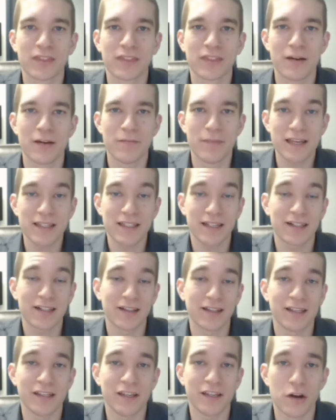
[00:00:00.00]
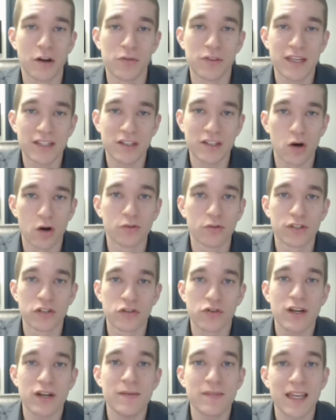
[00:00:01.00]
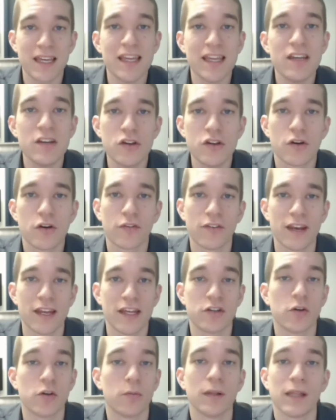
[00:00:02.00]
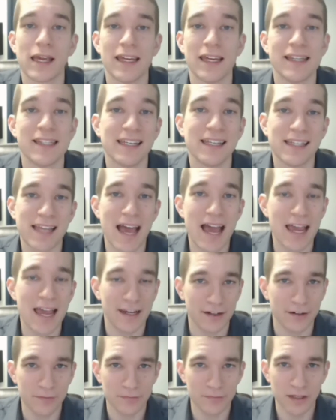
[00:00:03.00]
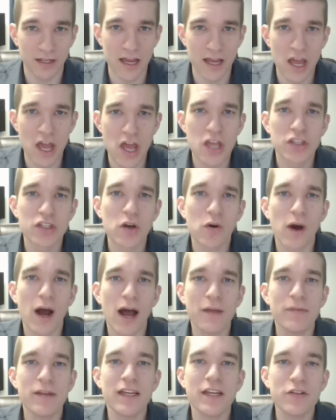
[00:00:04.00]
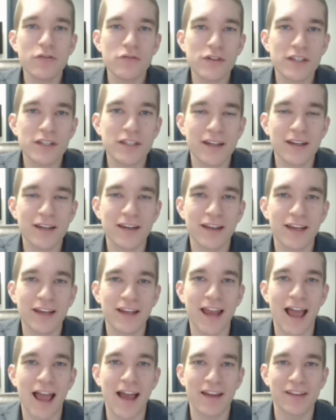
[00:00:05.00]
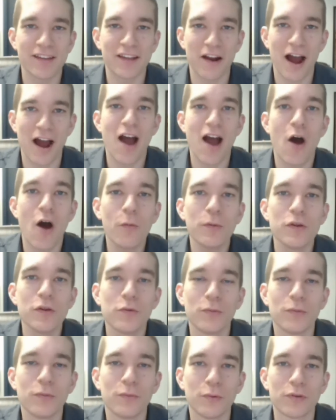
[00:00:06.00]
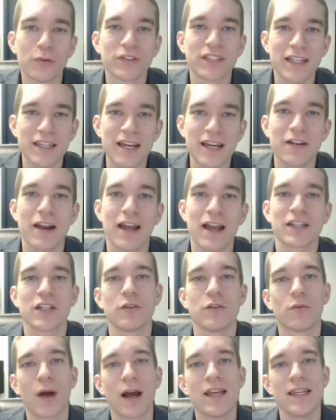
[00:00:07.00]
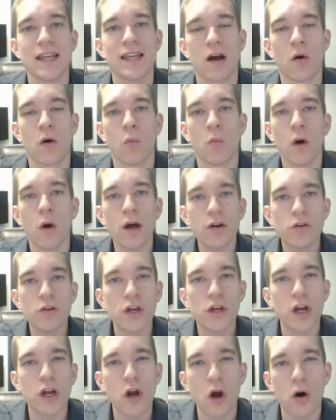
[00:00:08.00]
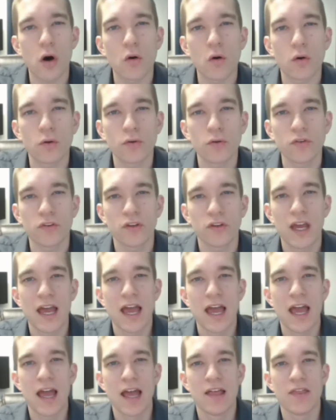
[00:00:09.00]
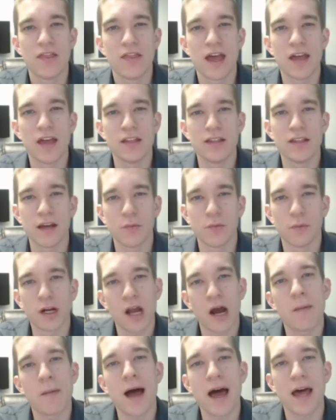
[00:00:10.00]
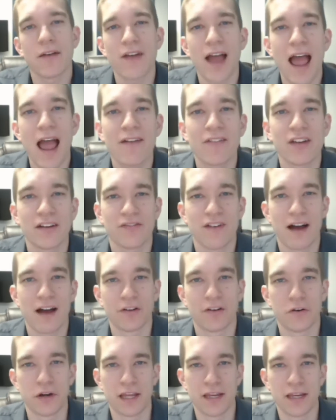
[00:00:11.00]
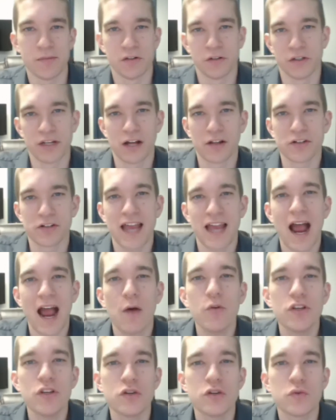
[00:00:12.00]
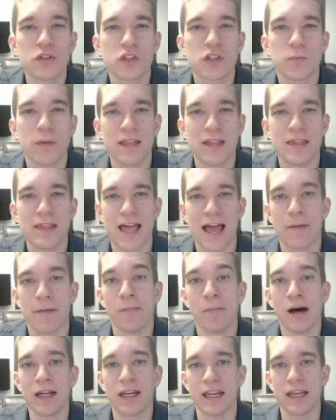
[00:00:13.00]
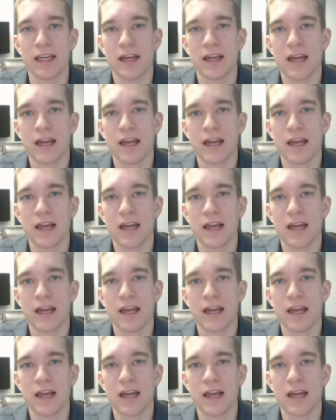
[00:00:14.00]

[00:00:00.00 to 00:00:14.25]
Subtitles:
basically these goals and dreams into your financial plan today. So I'd be interested in I hope you will sit down and actually write down what are the goals that would come out of having $580 million. How would you spend that money?